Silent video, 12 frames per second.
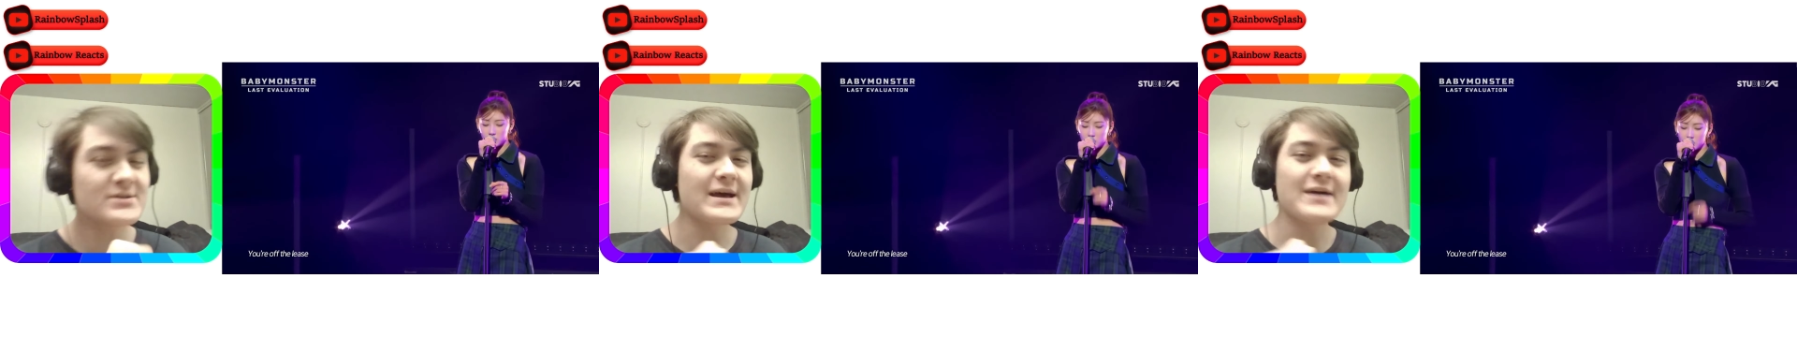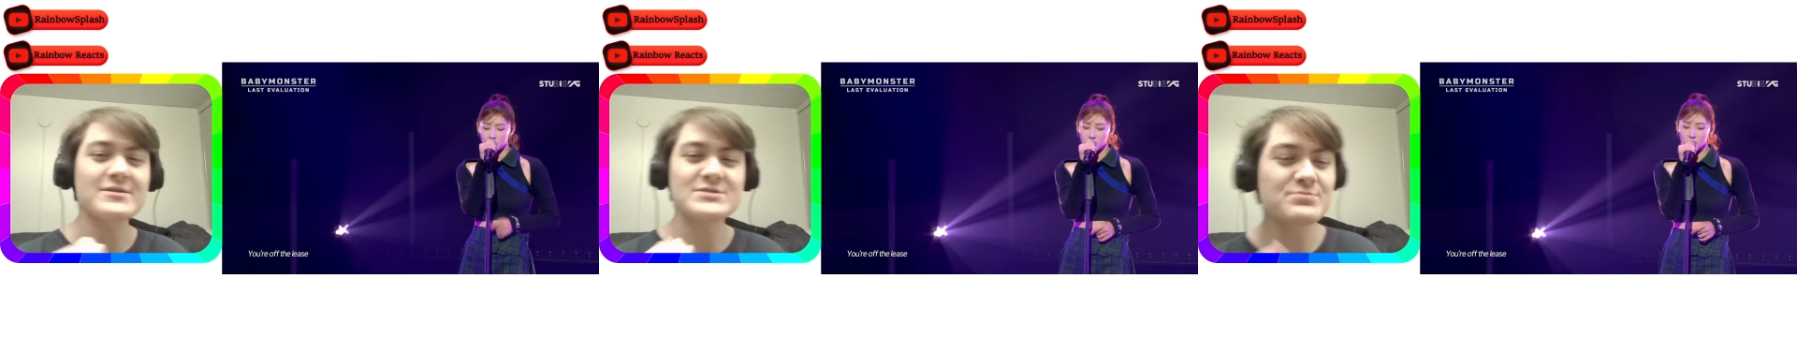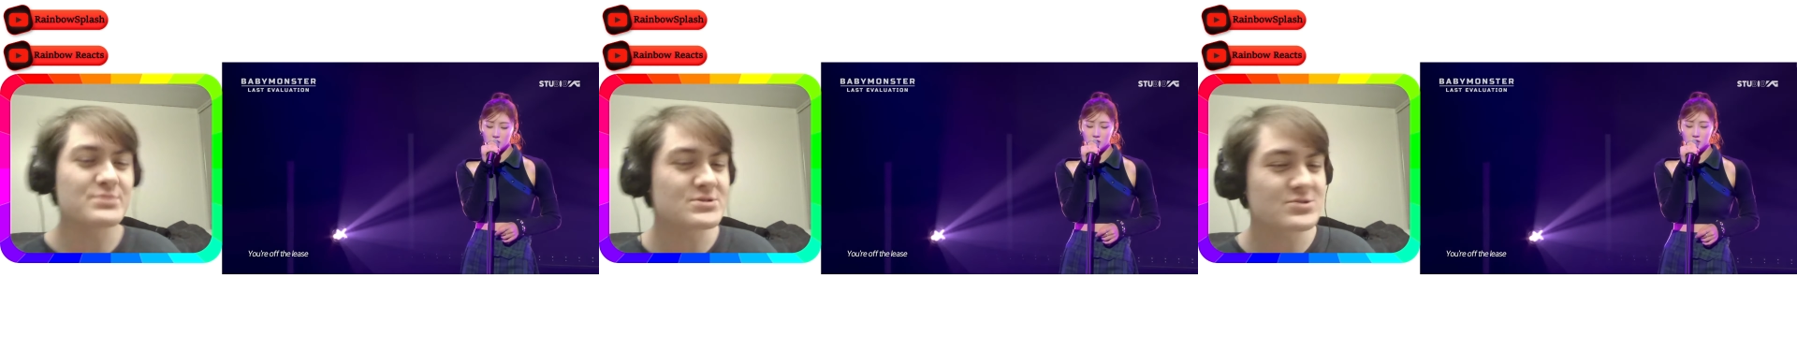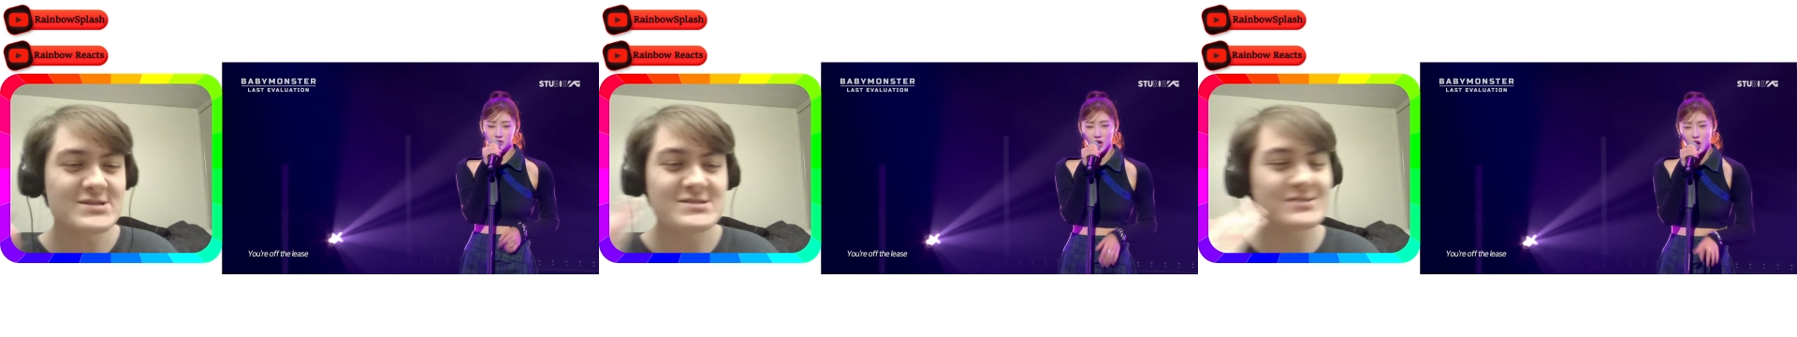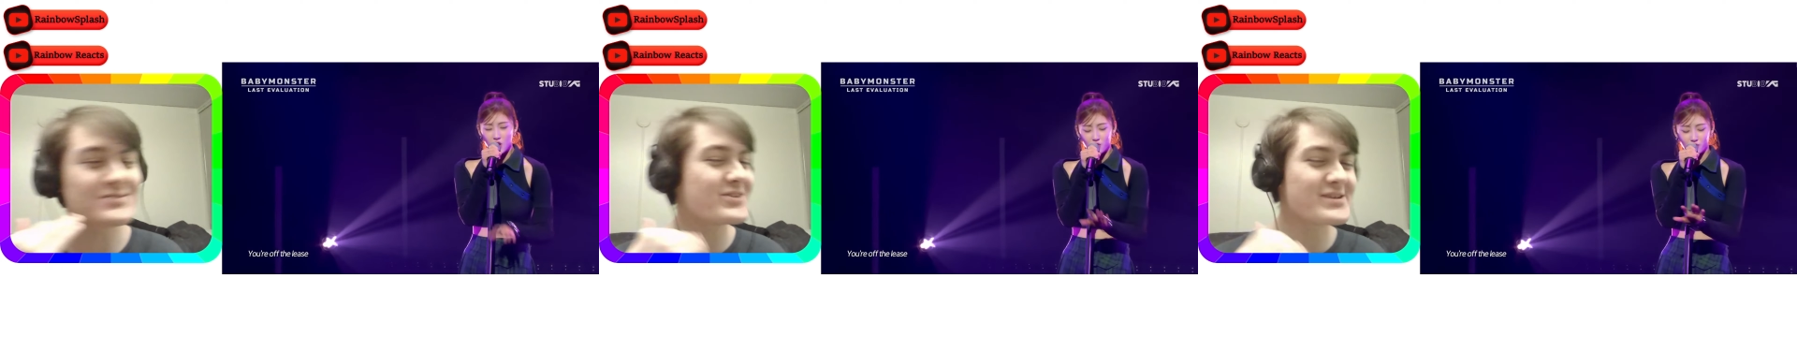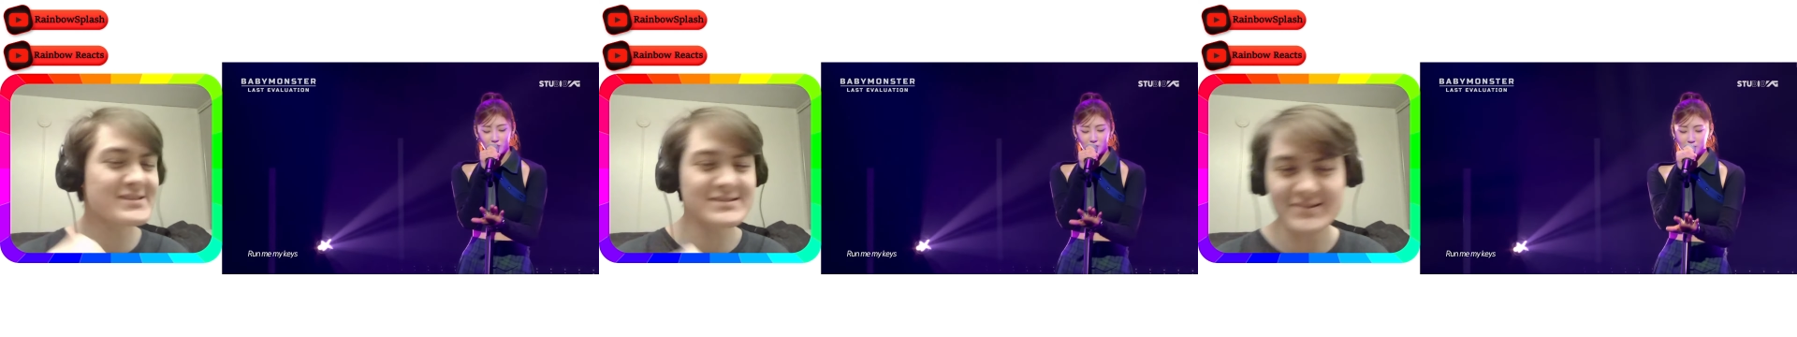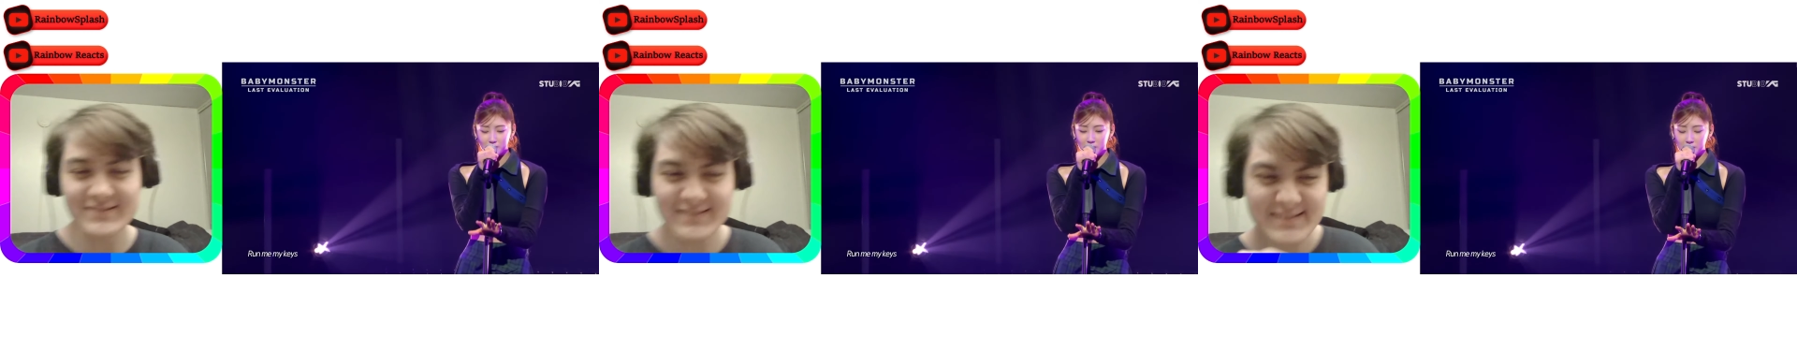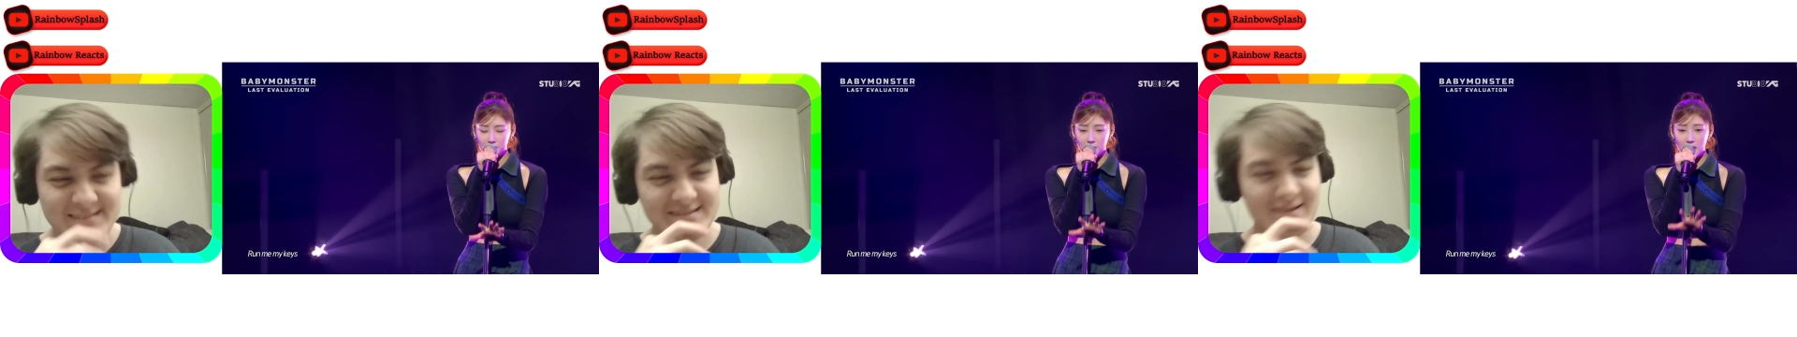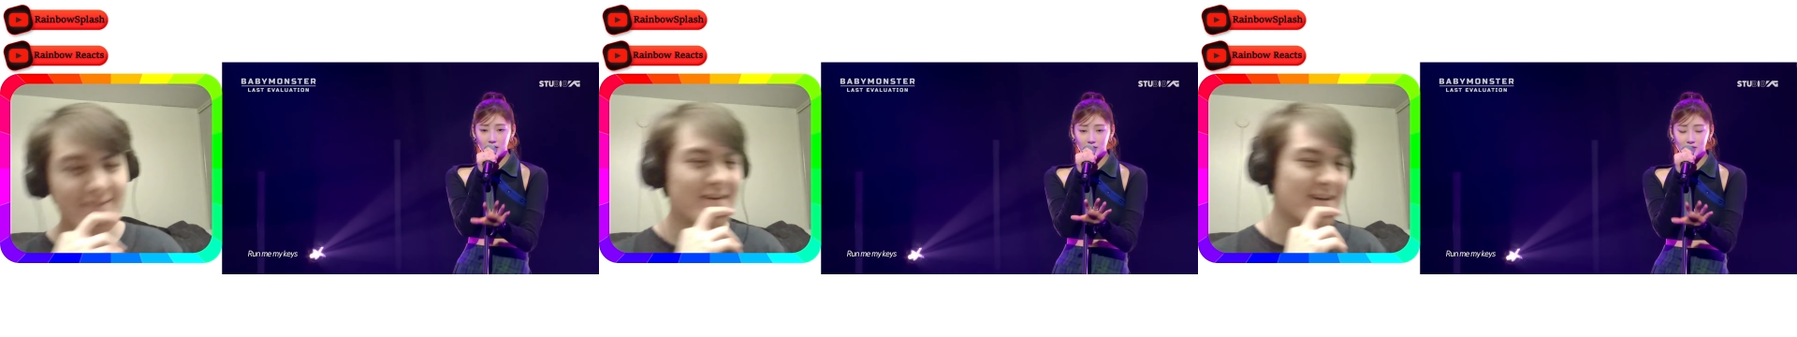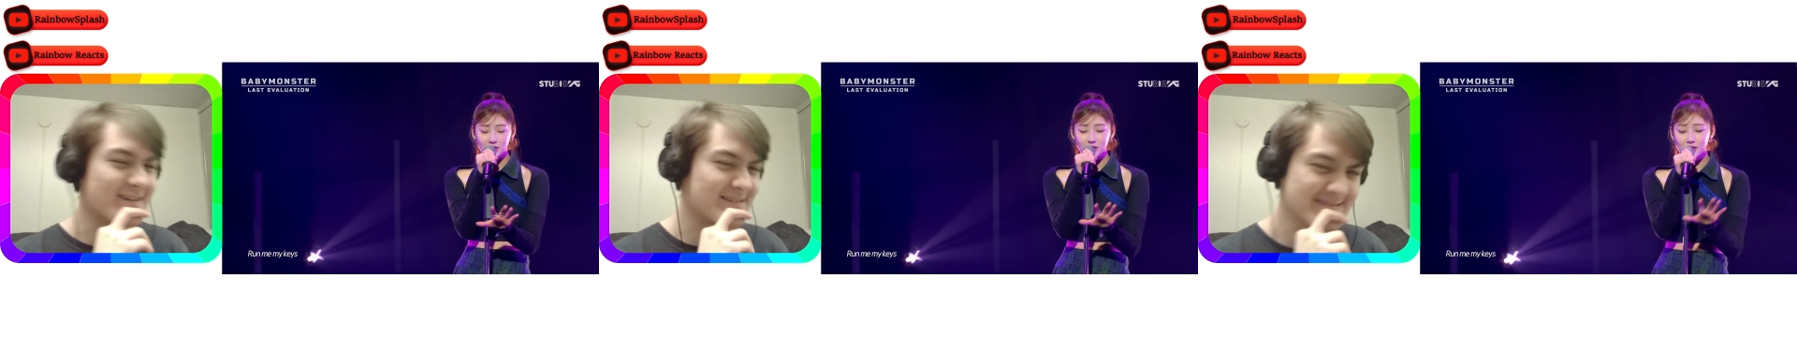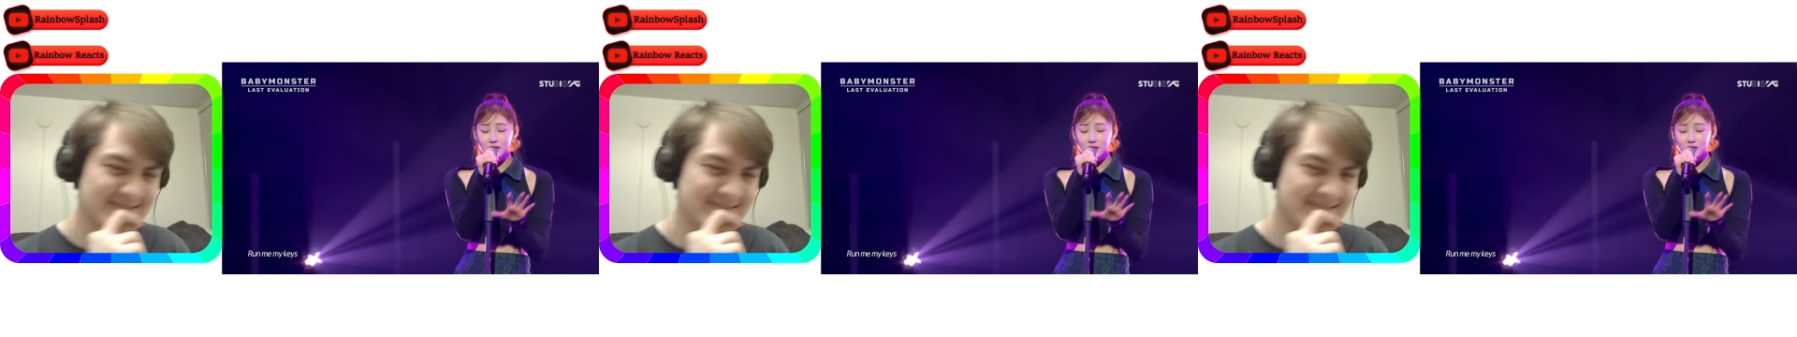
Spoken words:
How she portrays her voice so well.